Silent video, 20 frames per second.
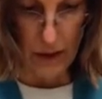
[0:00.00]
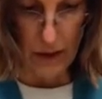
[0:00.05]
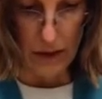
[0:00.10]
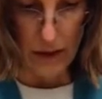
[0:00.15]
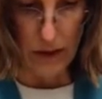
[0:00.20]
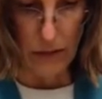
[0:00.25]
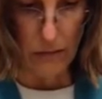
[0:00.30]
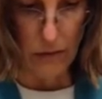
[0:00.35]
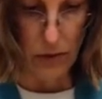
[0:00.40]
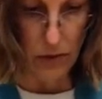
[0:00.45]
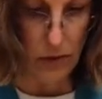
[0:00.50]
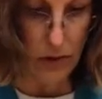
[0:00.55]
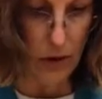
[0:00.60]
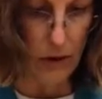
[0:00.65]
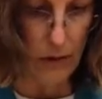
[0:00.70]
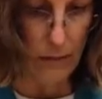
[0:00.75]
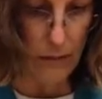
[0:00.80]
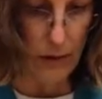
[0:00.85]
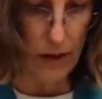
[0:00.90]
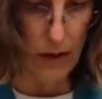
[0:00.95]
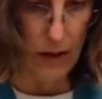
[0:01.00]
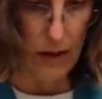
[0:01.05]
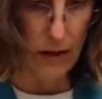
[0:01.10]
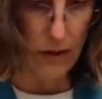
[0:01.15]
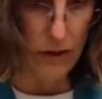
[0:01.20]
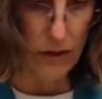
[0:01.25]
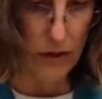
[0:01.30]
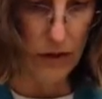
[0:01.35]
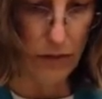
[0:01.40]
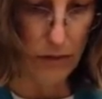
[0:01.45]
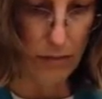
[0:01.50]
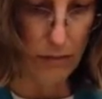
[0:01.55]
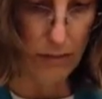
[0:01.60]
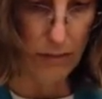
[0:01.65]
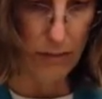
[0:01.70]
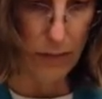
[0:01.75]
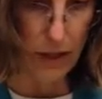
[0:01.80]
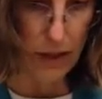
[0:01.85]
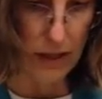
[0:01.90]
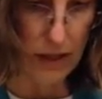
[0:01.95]
So I pull up all those
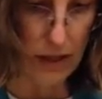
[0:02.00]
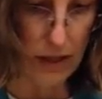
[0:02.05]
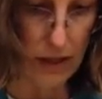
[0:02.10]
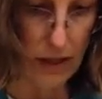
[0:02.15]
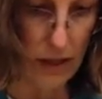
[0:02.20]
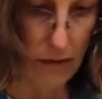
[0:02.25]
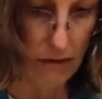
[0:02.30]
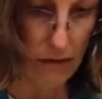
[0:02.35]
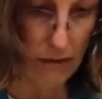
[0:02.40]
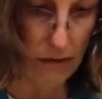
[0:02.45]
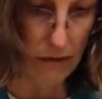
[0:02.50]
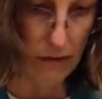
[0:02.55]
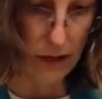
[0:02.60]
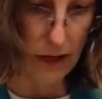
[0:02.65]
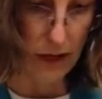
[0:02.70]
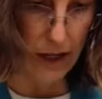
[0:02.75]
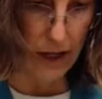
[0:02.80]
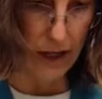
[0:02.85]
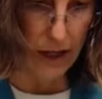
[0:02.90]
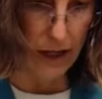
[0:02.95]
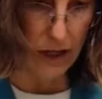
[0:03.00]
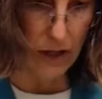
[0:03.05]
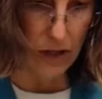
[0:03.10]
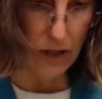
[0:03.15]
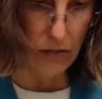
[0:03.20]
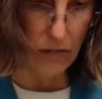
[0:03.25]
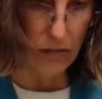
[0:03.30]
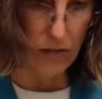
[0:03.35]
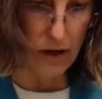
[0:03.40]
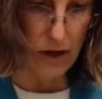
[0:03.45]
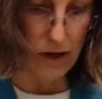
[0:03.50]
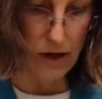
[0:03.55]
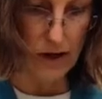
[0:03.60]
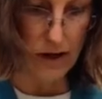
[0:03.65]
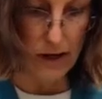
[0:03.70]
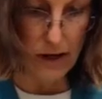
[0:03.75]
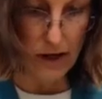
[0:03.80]
bits of clay that I don't want on